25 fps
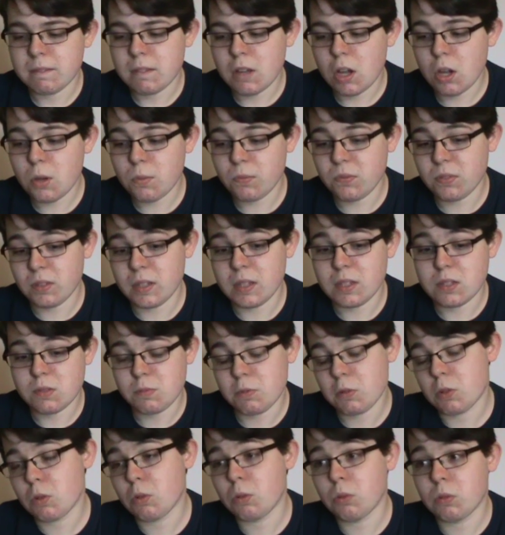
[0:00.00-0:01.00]
Hopefully
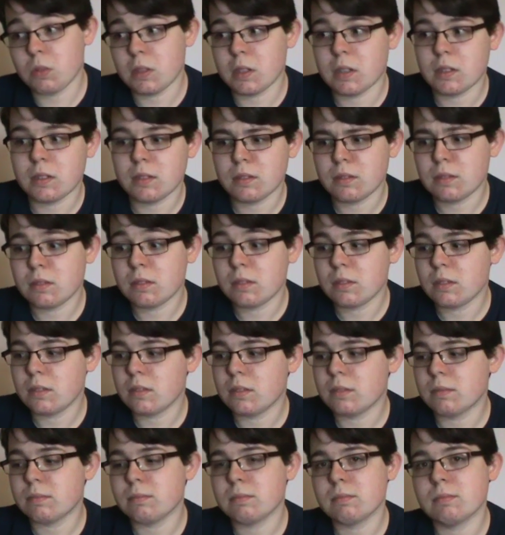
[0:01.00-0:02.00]
it's recording.
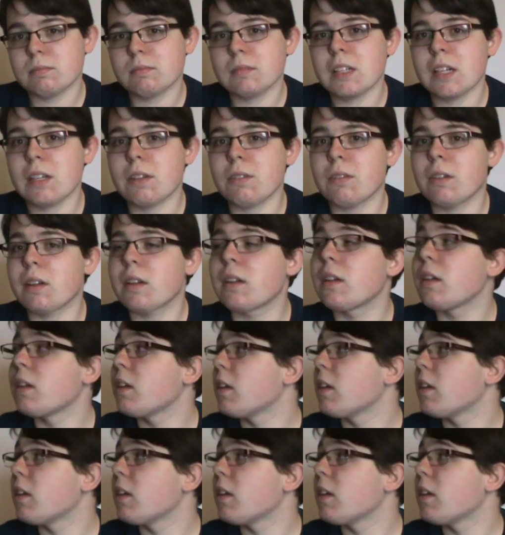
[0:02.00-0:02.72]
Anyway.